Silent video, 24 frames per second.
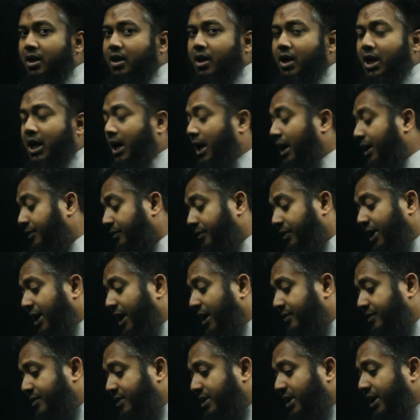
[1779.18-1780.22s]
And we
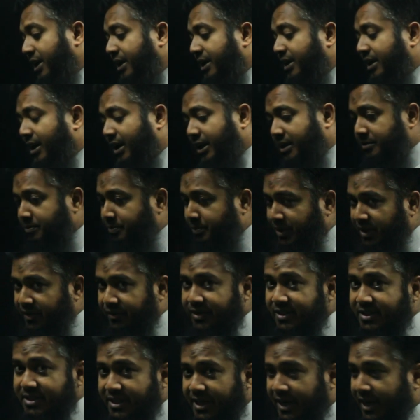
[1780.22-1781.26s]
have seen in
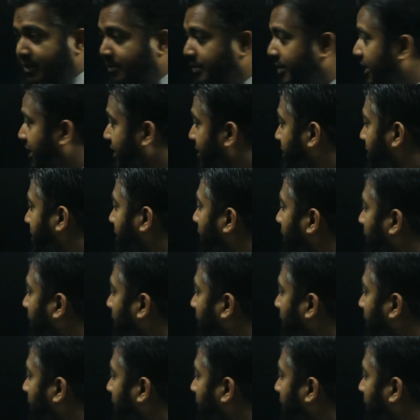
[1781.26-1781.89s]
previous segments,